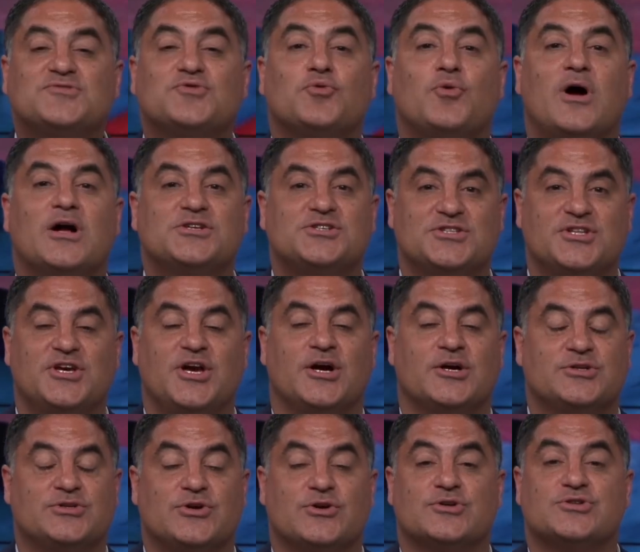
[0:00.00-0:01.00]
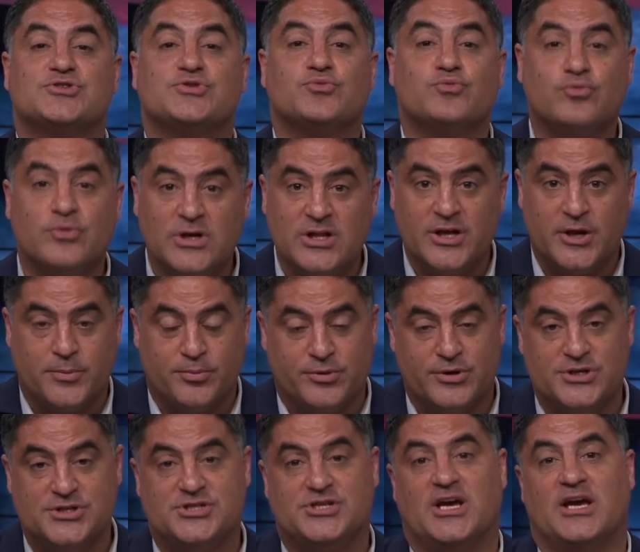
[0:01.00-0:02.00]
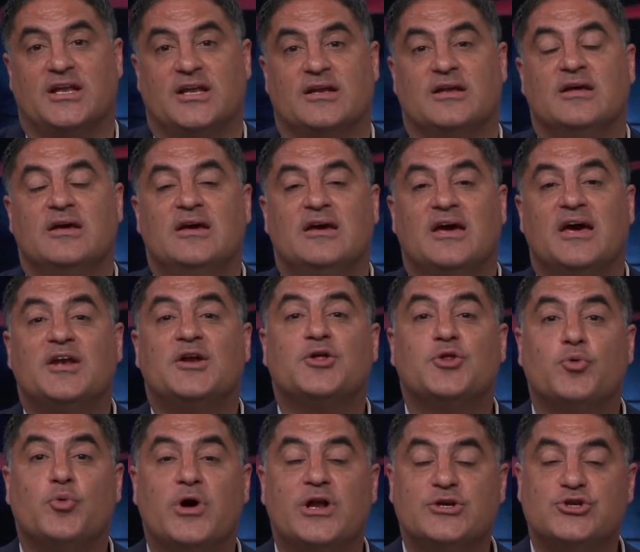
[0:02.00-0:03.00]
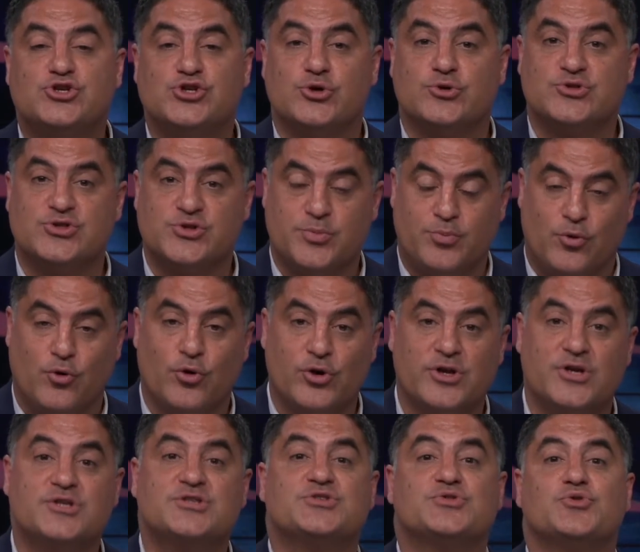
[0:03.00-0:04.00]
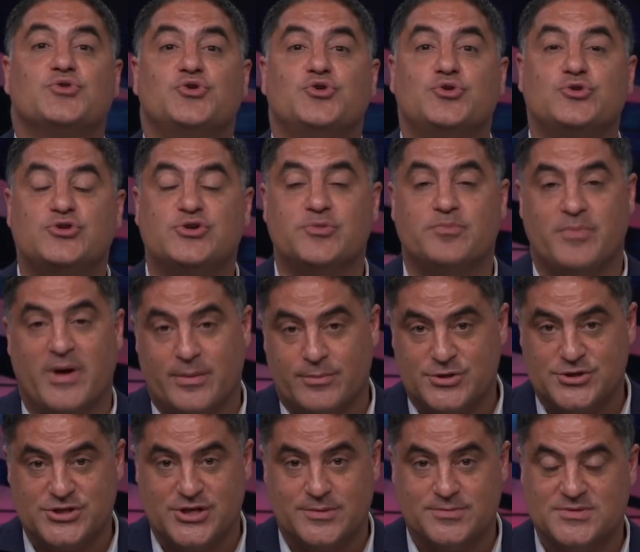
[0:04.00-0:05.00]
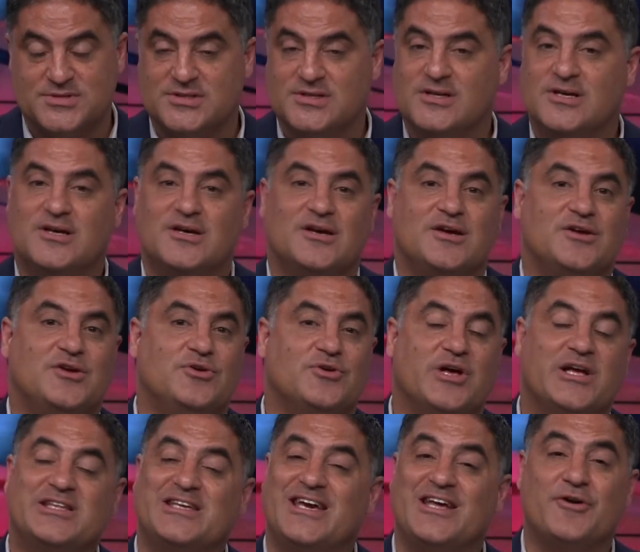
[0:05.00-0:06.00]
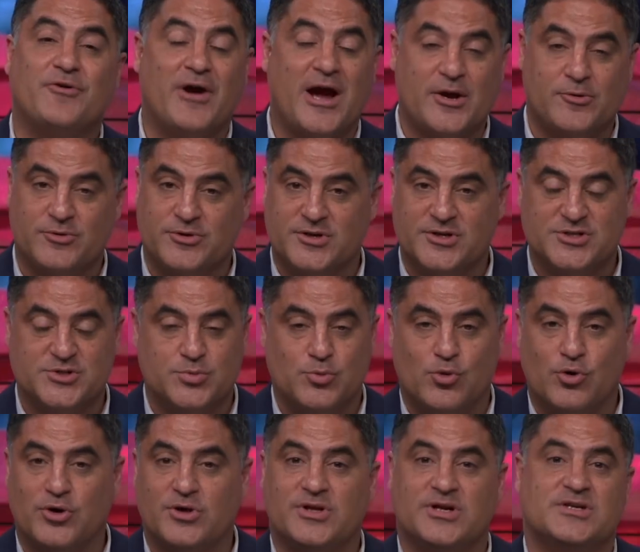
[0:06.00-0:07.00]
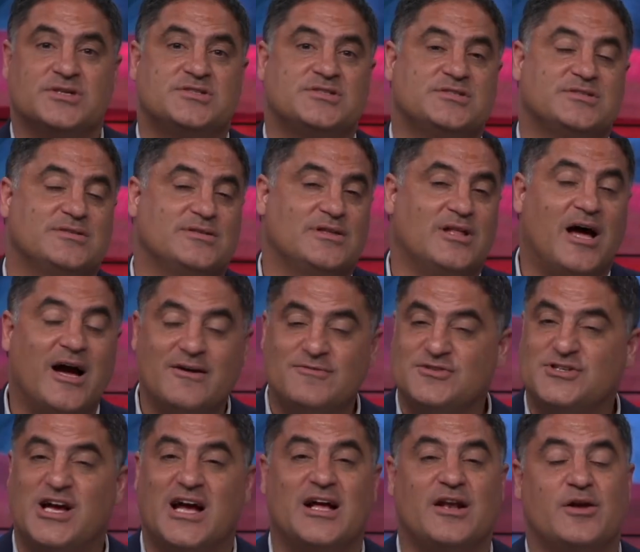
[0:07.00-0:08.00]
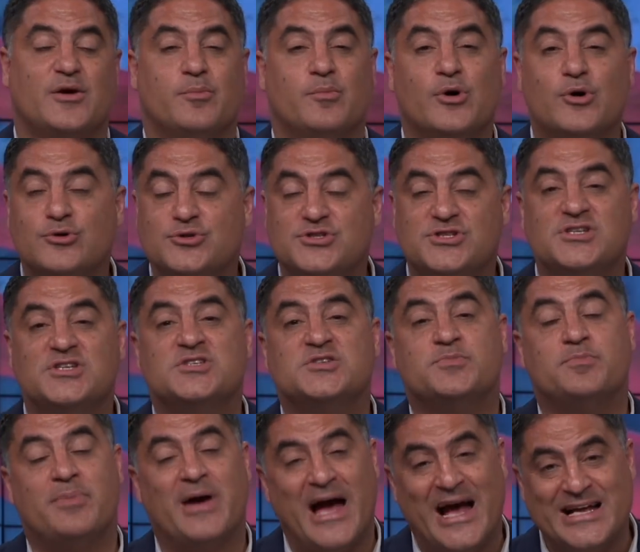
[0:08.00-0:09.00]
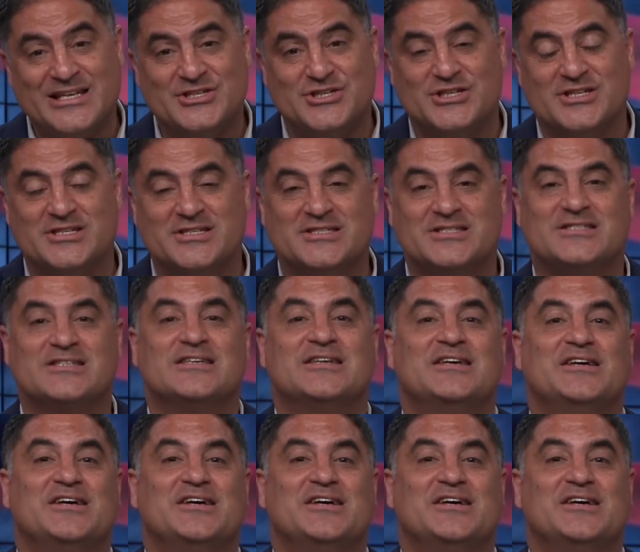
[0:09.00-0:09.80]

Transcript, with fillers: for watching The Young Turks. Really appreciate it. Another way to show support is through YouTube memberships. You'll get to interact with us more. There's live chat, emojis, badges.